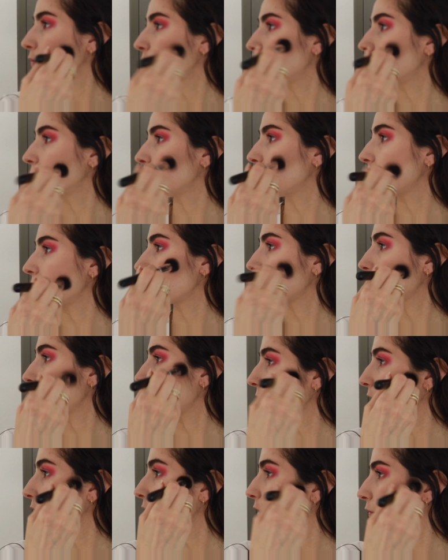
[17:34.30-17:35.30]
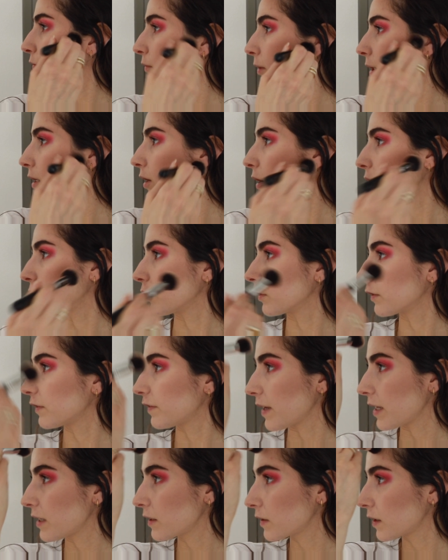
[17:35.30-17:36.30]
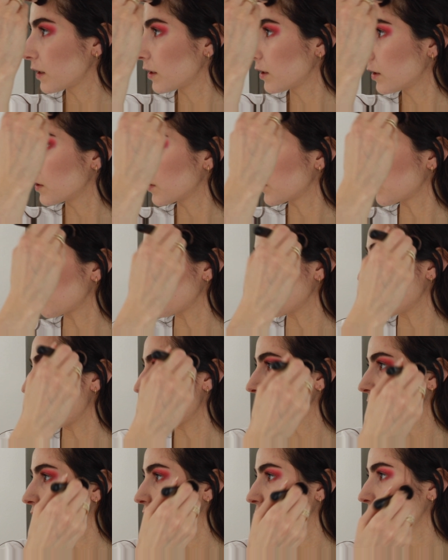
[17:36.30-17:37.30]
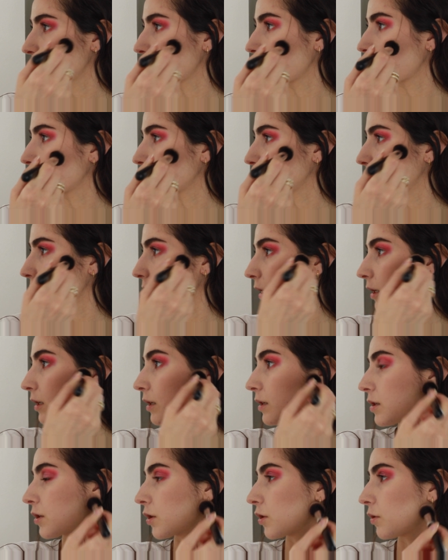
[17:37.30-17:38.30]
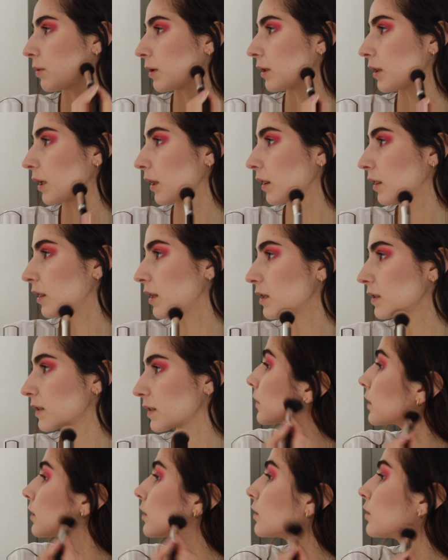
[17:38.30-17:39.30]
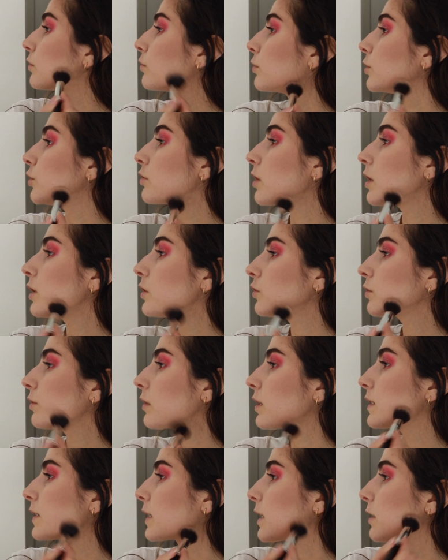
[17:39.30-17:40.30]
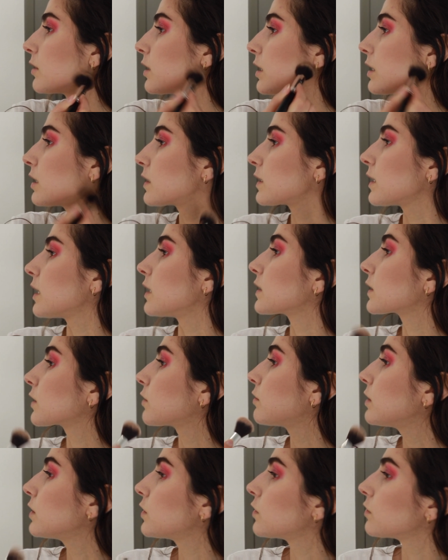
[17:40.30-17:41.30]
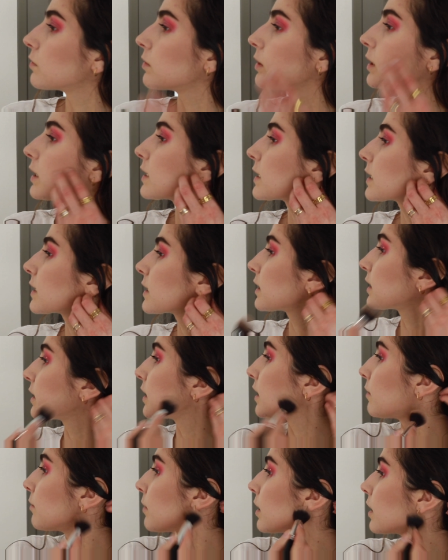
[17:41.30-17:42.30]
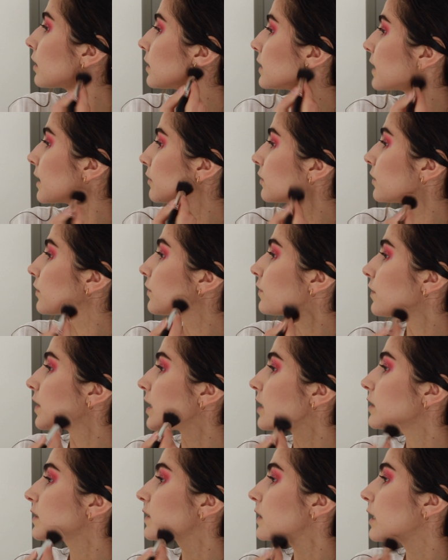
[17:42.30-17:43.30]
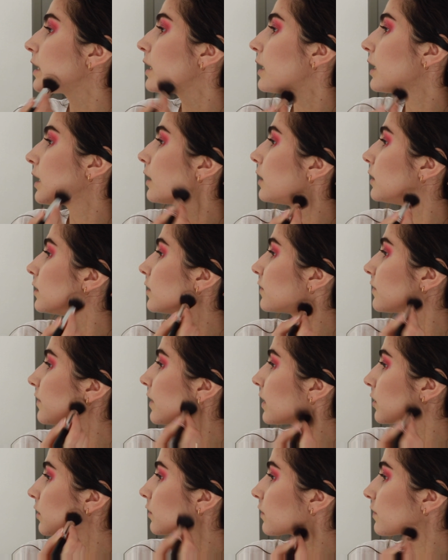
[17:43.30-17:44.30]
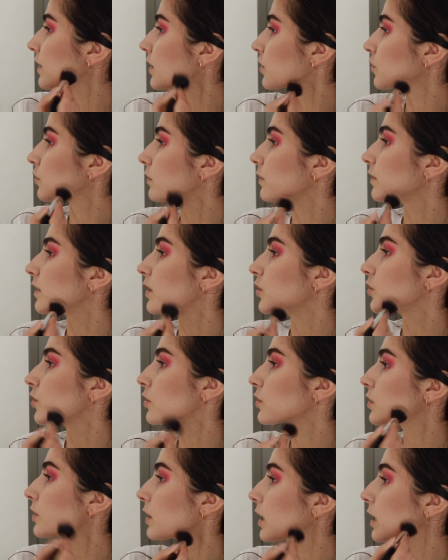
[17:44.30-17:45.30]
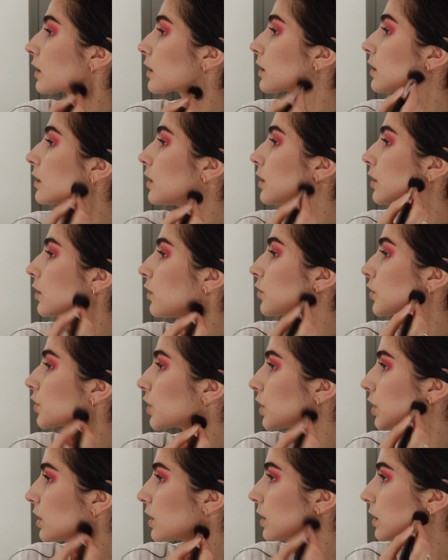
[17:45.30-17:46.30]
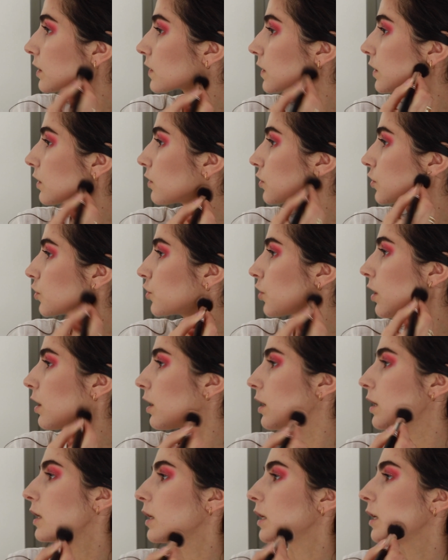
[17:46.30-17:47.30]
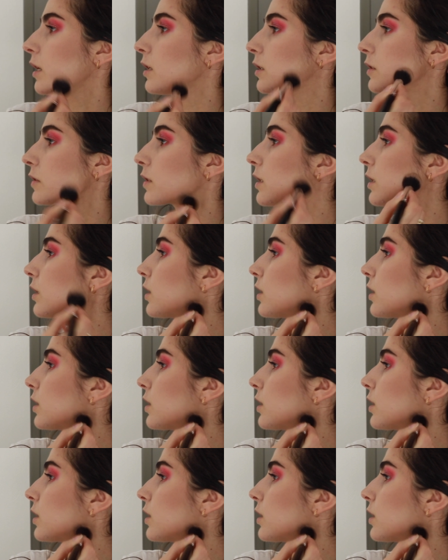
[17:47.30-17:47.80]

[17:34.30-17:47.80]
want to make a 3 on your face, so imagine a 3 going like this. When you contour these areas, it's going to really slim down the face and define your facial features, like your cheeks, your jaw, and